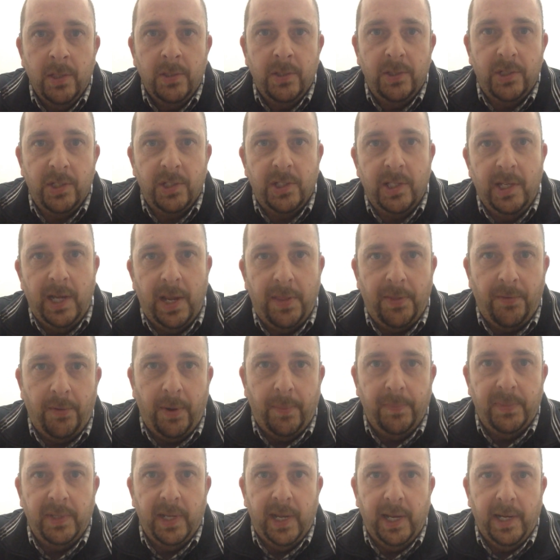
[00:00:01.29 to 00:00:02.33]
So just another
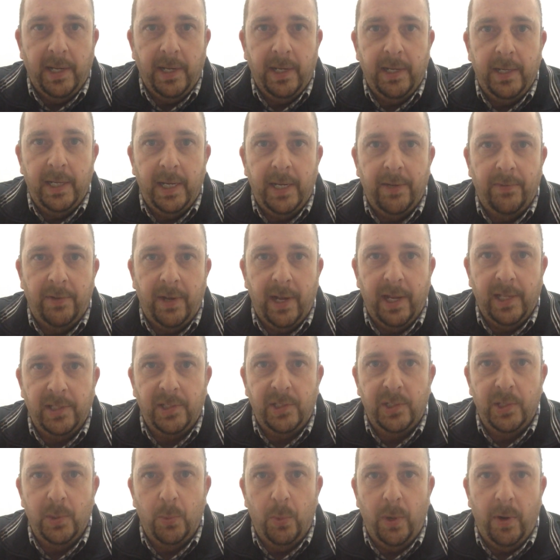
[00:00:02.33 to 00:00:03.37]
update in regards
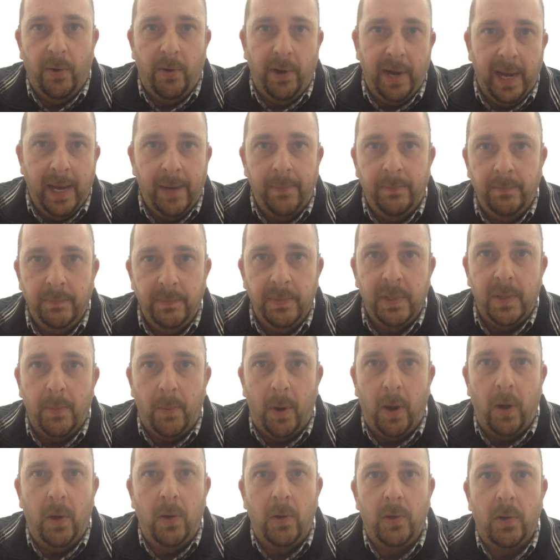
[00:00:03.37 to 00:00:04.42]
to where I am in my
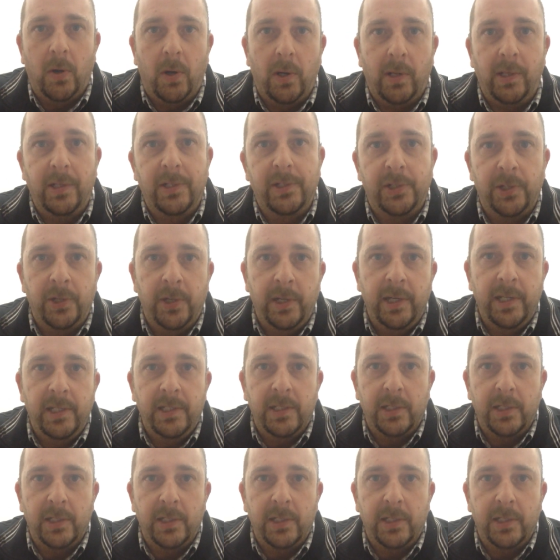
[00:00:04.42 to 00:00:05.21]
whole cochlear journey.